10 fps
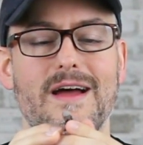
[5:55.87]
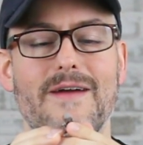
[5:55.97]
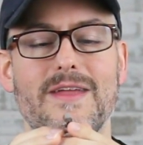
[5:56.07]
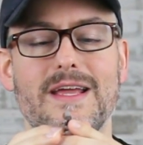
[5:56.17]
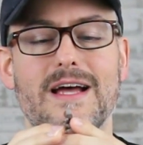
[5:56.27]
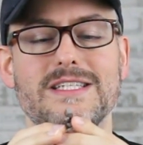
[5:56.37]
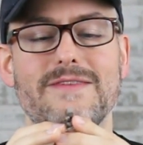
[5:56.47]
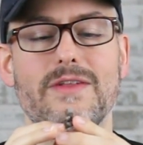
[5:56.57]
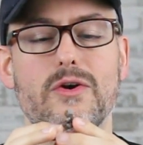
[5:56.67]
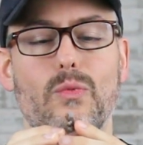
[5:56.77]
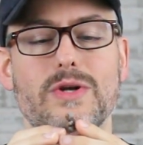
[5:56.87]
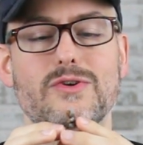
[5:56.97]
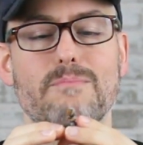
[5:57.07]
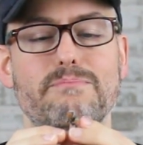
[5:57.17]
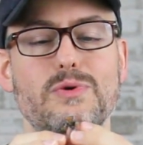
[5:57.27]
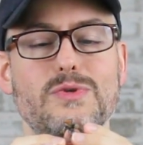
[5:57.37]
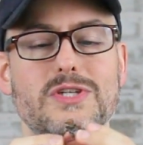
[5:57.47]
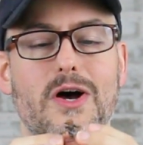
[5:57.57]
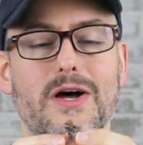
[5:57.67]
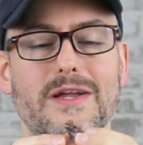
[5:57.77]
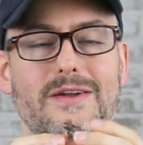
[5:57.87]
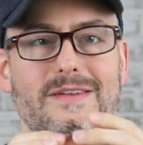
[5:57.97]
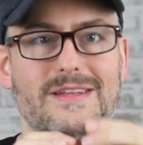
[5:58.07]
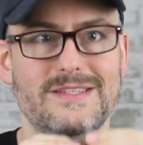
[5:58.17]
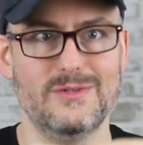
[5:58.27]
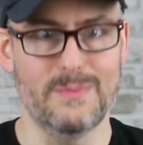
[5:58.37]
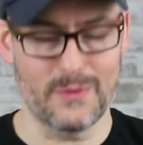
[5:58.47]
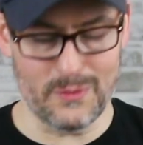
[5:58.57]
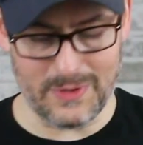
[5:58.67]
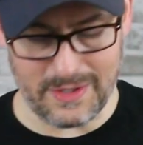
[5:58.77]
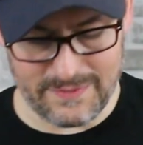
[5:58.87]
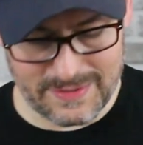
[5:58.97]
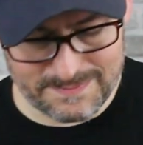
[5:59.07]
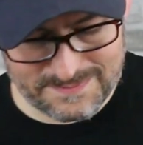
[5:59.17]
I think he has even little winter boots on. That's super cool. I love it.